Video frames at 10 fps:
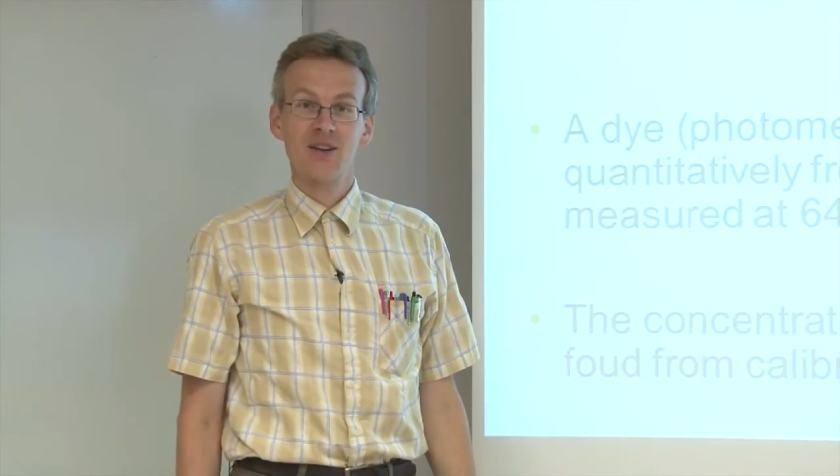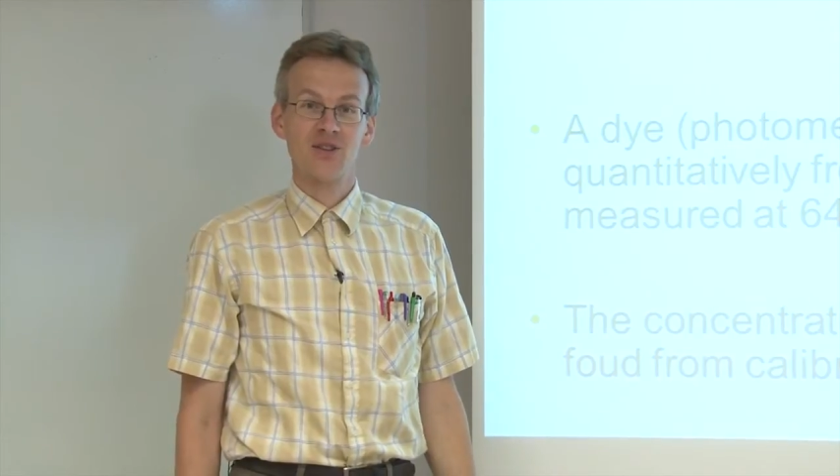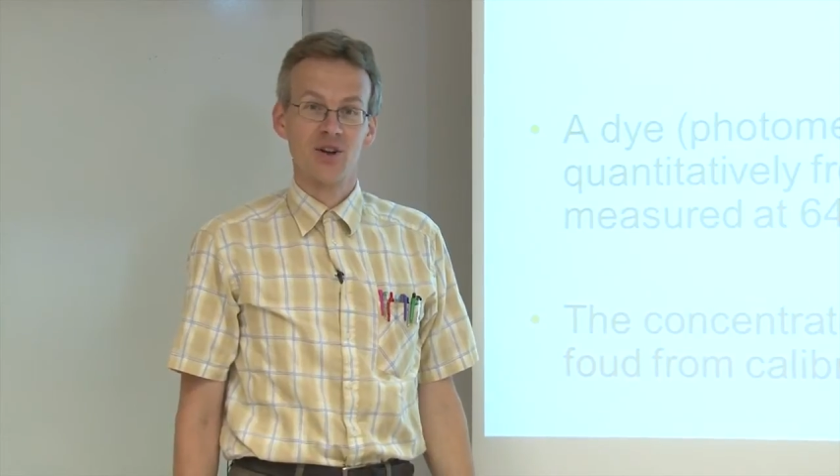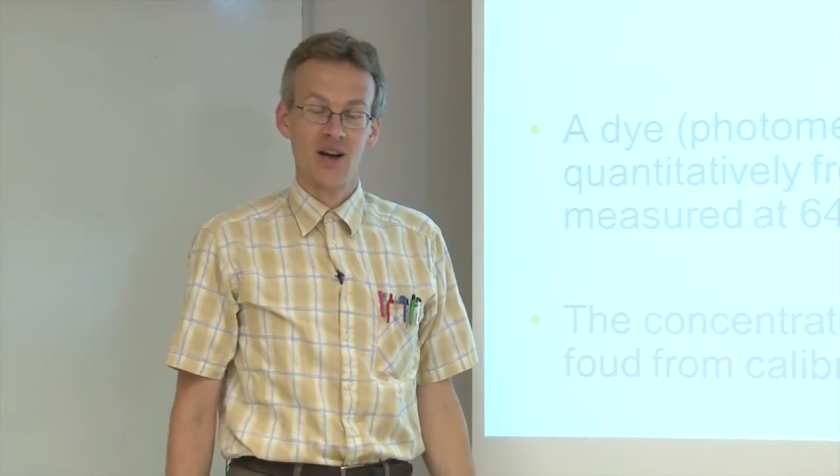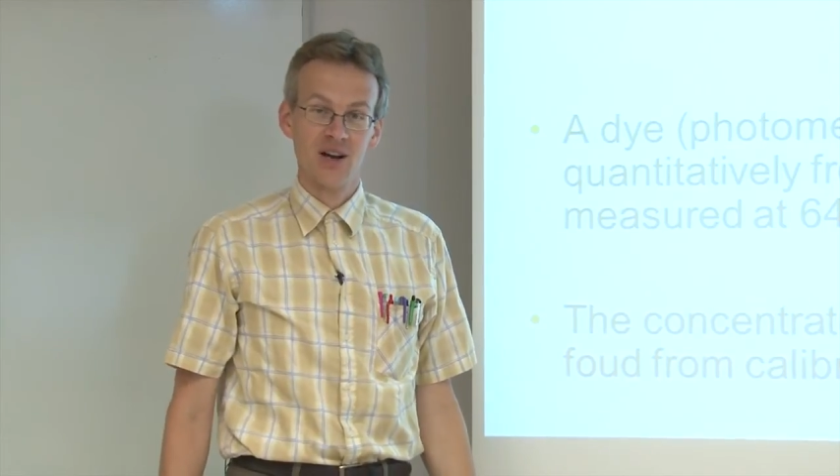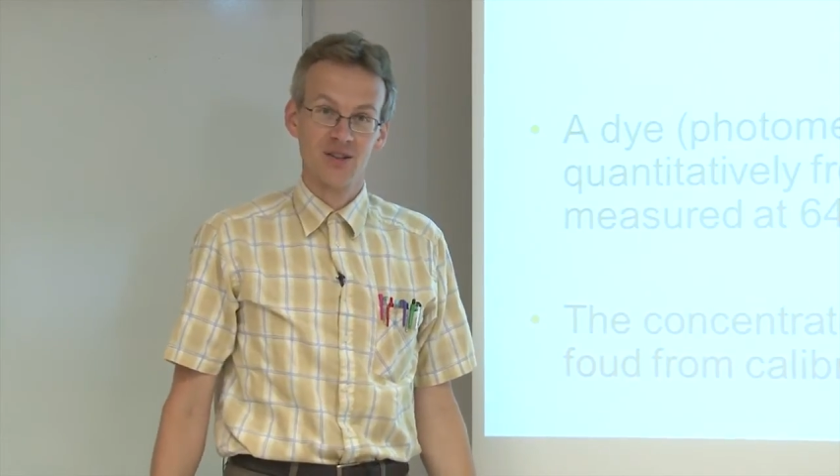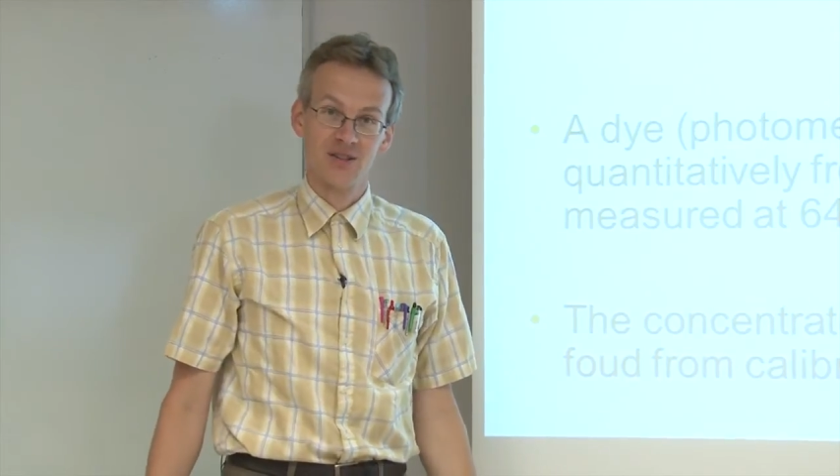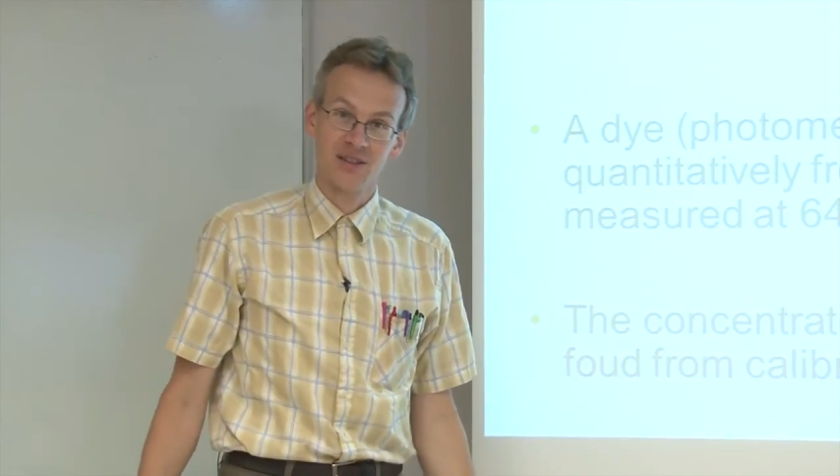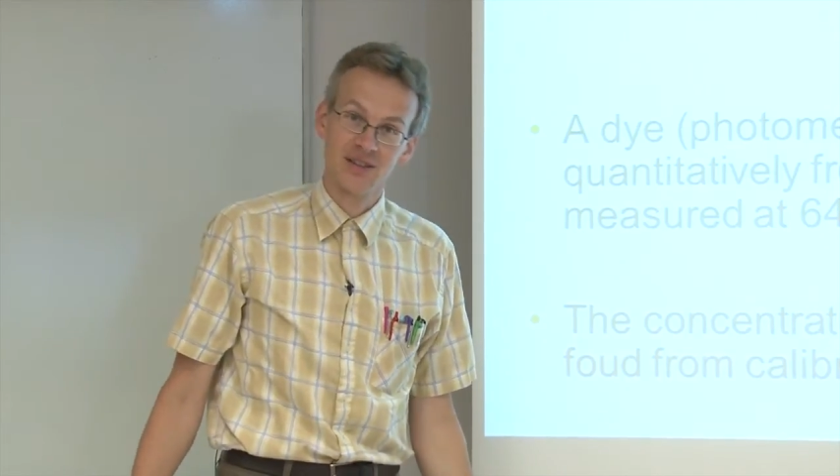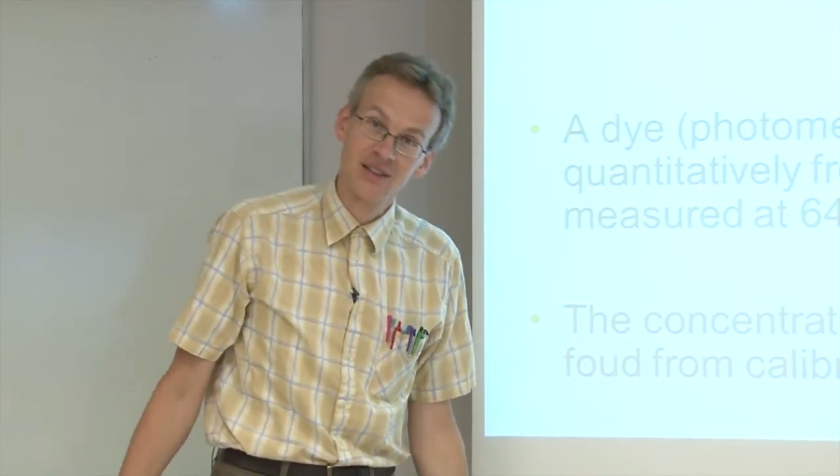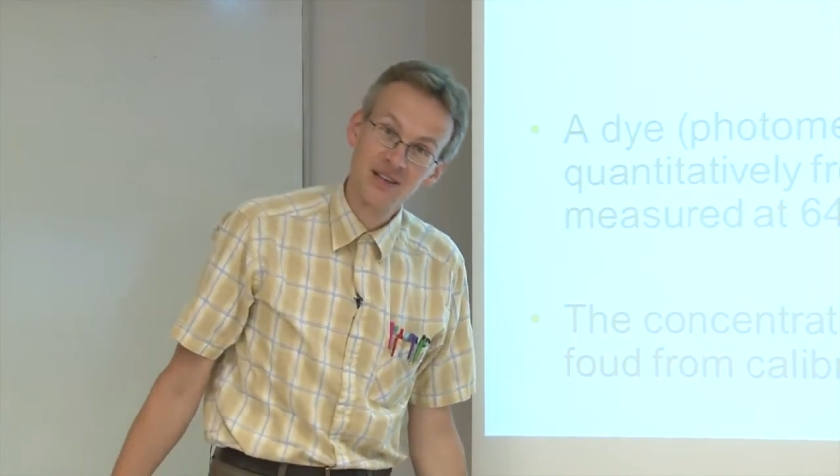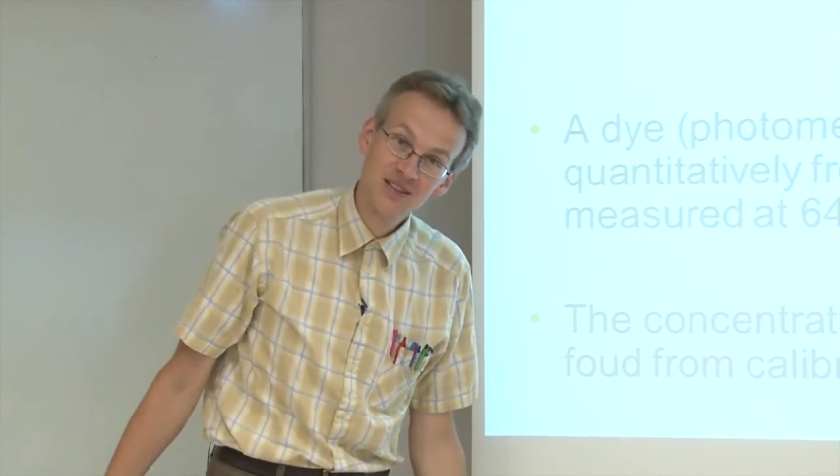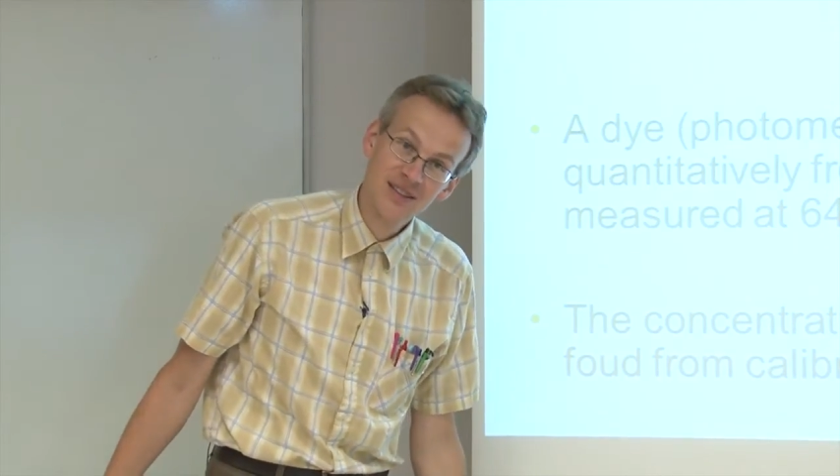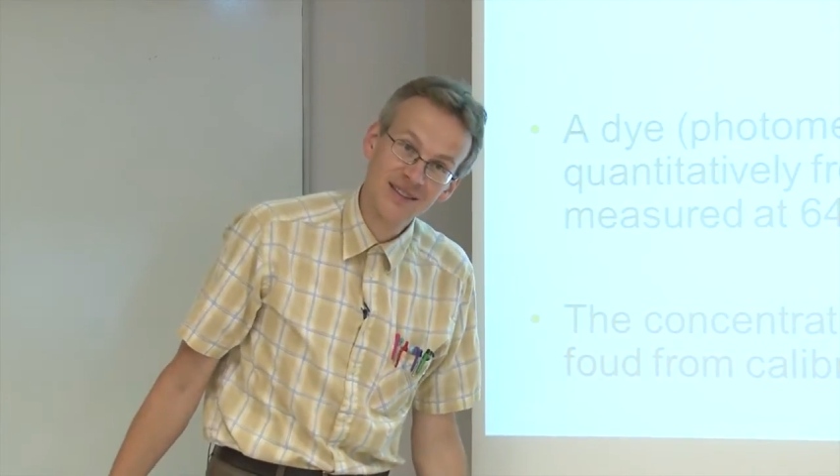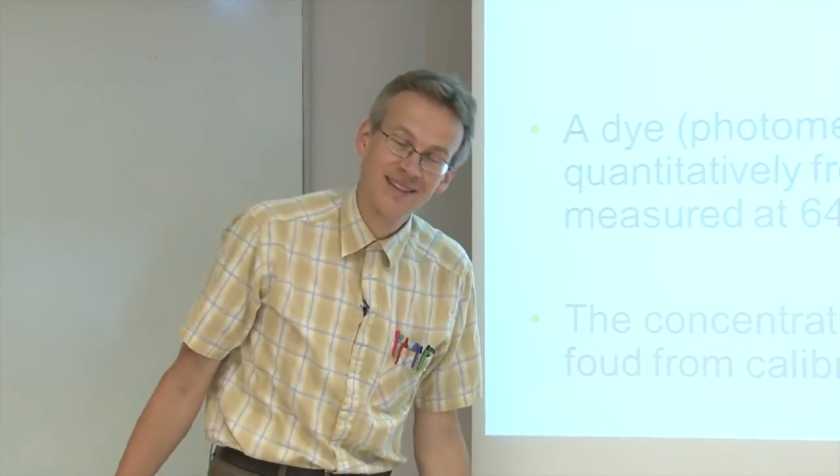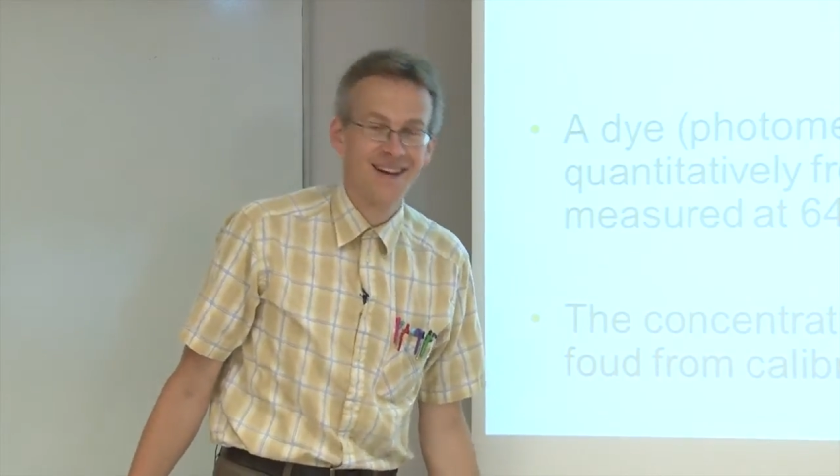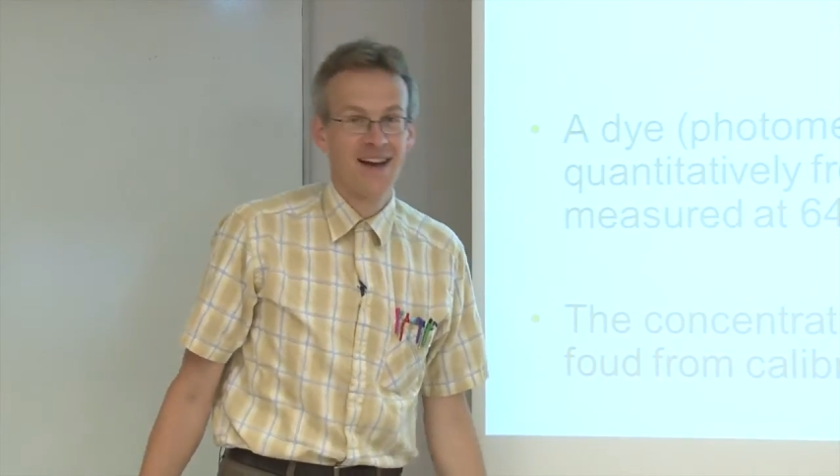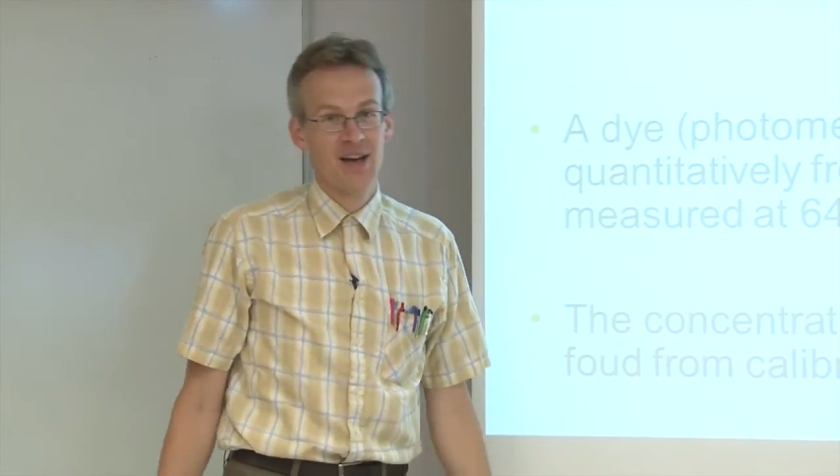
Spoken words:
The higher the intensity,